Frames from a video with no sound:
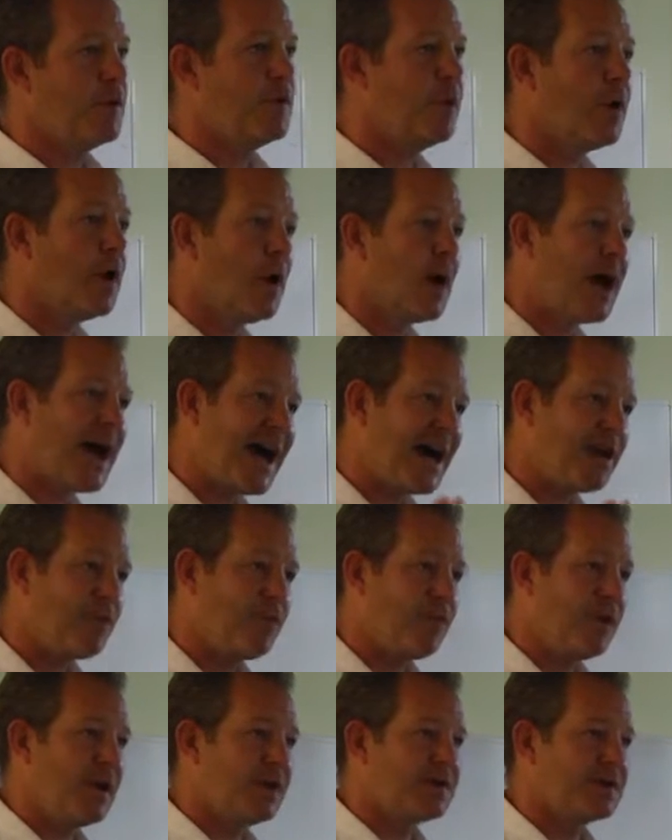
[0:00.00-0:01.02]
who are at
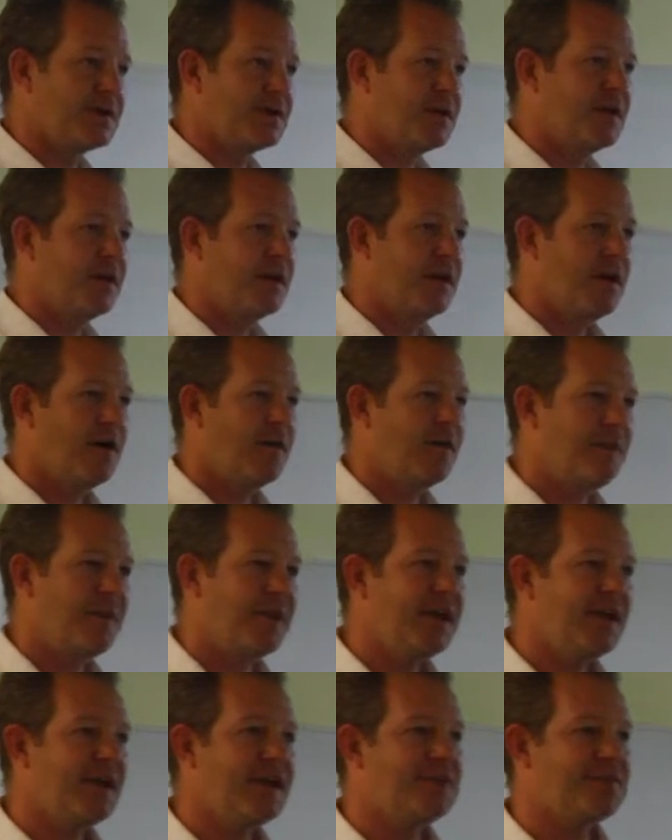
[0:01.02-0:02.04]
risk of
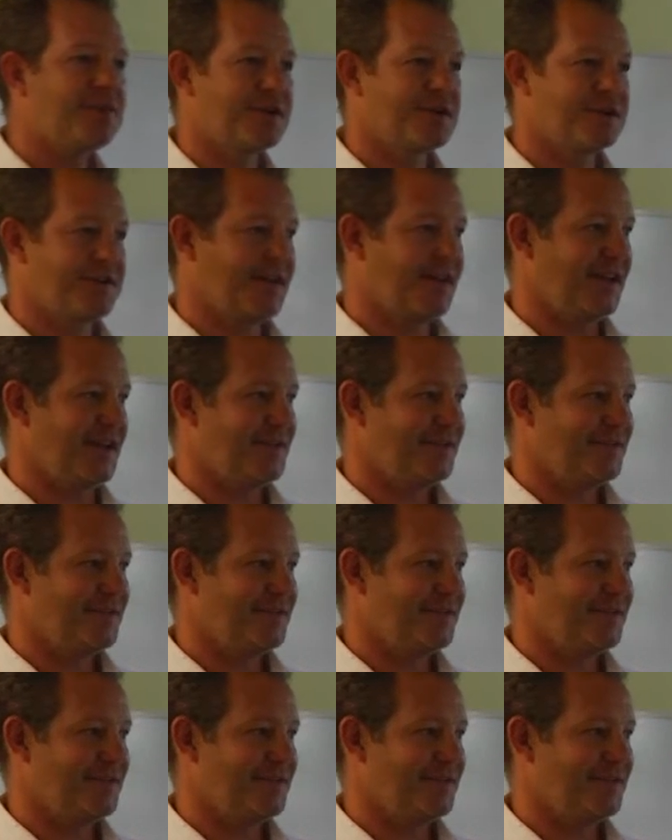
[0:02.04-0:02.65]
being risky.